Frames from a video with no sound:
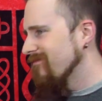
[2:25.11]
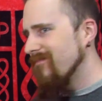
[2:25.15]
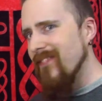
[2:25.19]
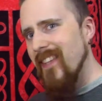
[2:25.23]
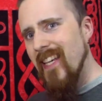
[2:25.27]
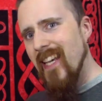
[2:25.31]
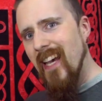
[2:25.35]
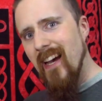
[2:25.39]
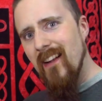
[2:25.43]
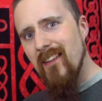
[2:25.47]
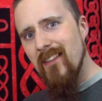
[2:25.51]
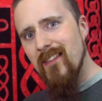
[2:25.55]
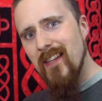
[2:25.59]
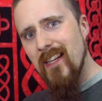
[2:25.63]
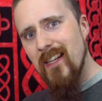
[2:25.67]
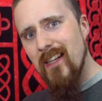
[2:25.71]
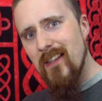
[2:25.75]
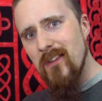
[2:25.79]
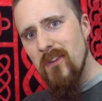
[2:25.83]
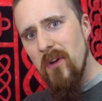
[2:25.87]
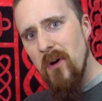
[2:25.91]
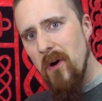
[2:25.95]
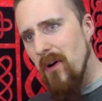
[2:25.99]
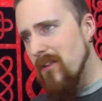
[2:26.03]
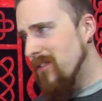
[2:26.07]
Celtic
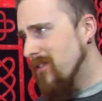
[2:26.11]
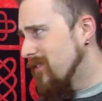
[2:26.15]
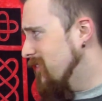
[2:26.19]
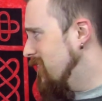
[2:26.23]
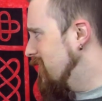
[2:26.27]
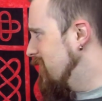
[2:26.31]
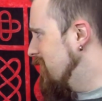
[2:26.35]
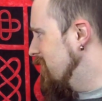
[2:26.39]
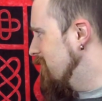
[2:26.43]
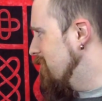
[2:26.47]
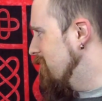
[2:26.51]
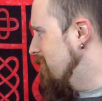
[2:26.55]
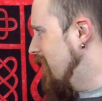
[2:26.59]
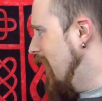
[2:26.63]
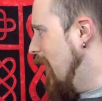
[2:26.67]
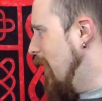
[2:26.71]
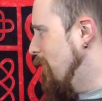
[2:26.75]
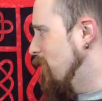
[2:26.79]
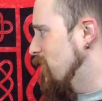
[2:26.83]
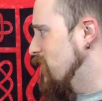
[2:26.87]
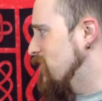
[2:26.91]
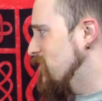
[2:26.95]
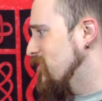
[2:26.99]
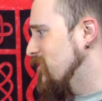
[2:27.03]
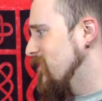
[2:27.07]
knot
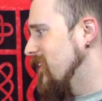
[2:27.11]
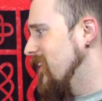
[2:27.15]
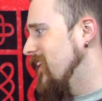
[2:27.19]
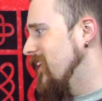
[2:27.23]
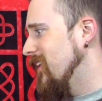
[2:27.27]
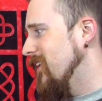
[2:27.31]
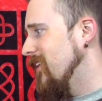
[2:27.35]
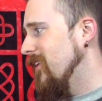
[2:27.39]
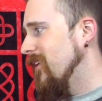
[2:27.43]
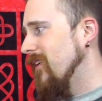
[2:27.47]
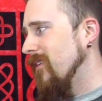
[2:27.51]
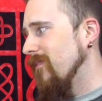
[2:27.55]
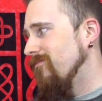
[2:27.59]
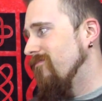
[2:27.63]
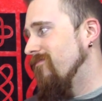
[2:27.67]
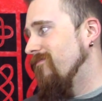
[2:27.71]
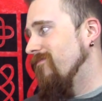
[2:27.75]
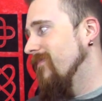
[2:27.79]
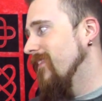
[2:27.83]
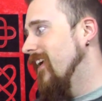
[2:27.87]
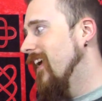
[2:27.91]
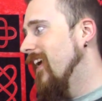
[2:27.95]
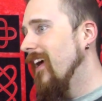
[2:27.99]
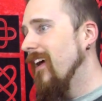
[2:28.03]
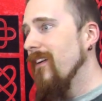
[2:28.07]
tapestry here,
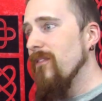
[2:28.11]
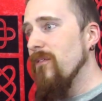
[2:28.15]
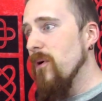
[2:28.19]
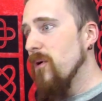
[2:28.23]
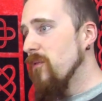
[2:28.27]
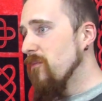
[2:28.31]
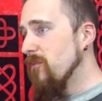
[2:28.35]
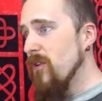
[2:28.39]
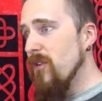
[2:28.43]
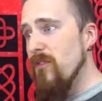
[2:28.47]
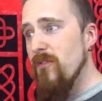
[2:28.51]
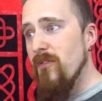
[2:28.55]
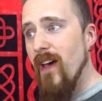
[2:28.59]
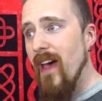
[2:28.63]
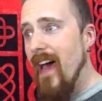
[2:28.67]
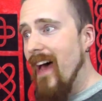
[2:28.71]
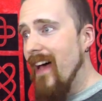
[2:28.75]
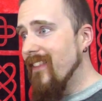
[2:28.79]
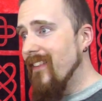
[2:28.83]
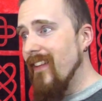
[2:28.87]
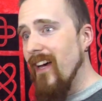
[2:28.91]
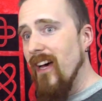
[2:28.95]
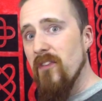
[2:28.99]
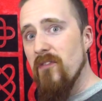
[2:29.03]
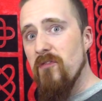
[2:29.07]
we've
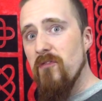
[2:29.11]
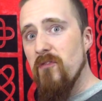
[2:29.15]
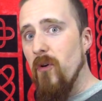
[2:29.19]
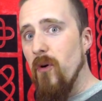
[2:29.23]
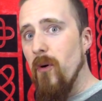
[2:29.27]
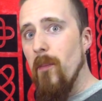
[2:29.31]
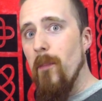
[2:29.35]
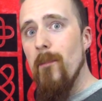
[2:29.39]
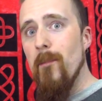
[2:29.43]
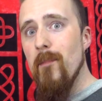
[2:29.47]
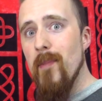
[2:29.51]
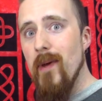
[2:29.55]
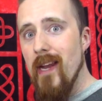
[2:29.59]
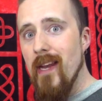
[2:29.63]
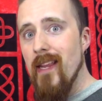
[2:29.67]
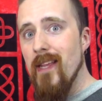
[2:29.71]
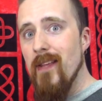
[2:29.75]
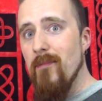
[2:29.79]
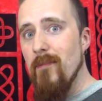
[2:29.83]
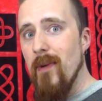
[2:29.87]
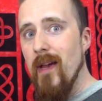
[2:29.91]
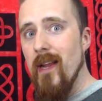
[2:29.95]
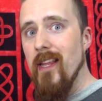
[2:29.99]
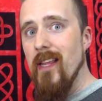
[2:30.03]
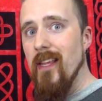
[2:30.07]
had that for
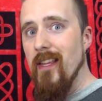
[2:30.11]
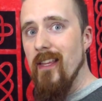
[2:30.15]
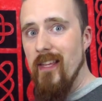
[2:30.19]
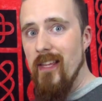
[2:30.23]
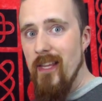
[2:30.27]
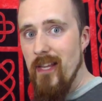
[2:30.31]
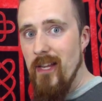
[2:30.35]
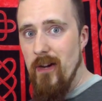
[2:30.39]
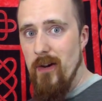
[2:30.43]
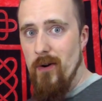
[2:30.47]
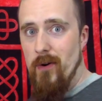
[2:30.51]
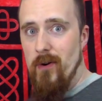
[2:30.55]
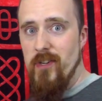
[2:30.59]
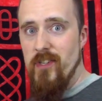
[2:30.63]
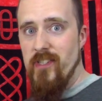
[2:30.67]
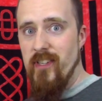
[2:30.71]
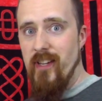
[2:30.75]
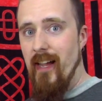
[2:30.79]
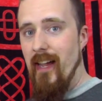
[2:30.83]
many, many years.